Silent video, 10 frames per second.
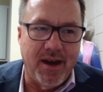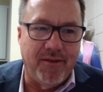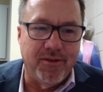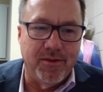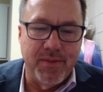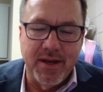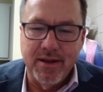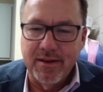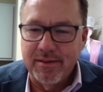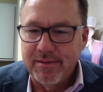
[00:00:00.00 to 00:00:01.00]
They offered
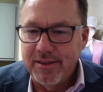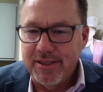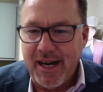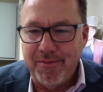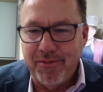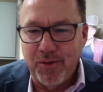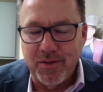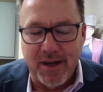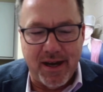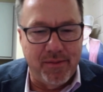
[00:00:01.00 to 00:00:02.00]
me the job
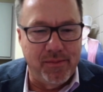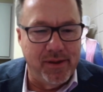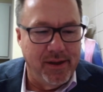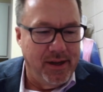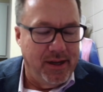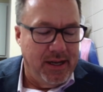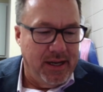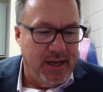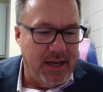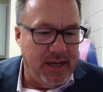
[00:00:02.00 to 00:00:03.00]
full time
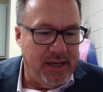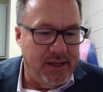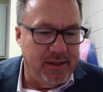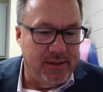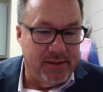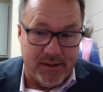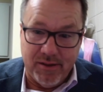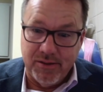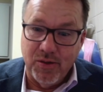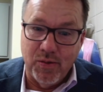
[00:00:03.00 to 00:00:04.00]
and
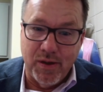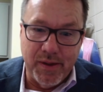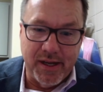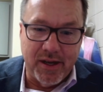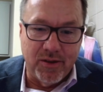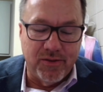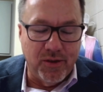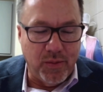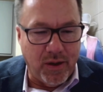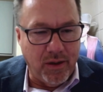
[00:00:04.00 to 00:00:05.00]
also wanted me to coach
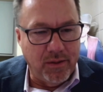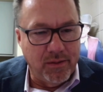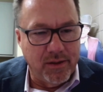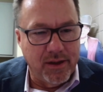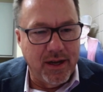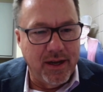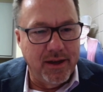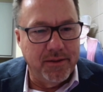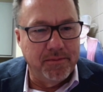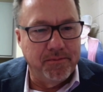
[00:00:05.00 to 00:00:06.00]
football.
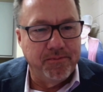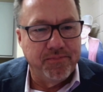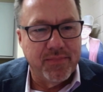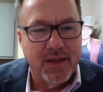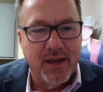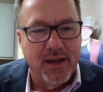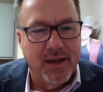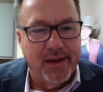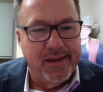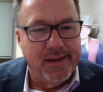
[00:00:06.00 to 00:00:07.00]
And
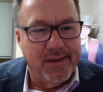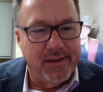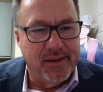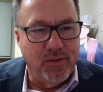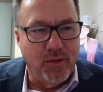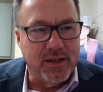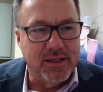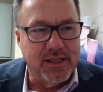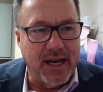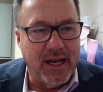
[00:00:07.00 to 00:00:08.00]
the
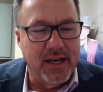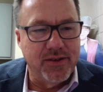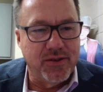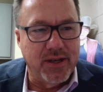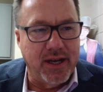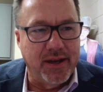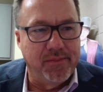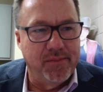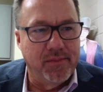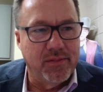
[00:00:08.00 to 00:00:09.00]
rest is kind of history.
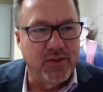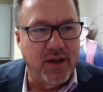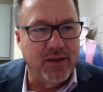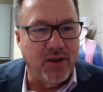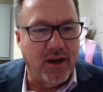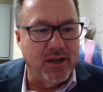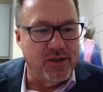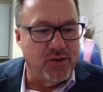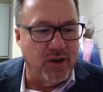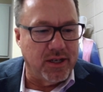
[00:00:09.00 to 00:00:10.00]
So I taught
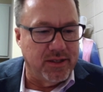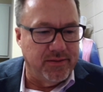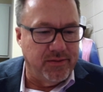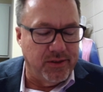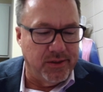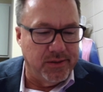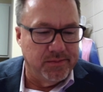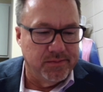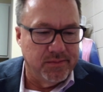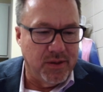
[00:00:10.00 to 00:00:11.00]
construction
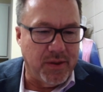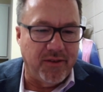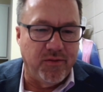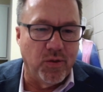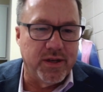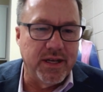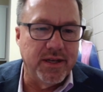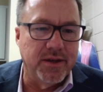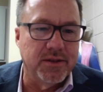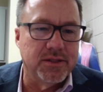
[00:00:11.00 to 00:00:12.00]
for about
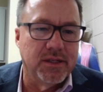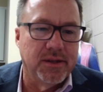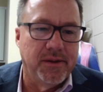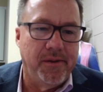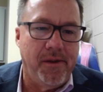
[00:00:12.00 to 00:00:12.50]
14 years